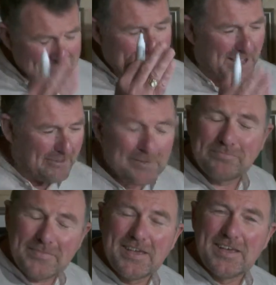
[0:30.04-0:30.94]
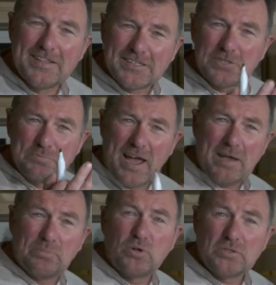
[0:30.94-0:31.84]
Anyway, this is my
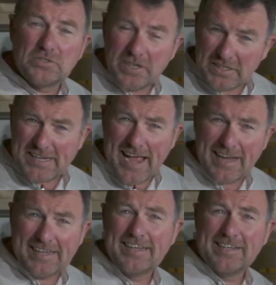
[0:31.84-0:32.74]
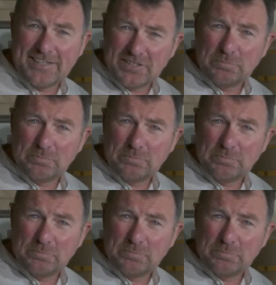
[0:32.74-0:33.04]
approach to anxiety and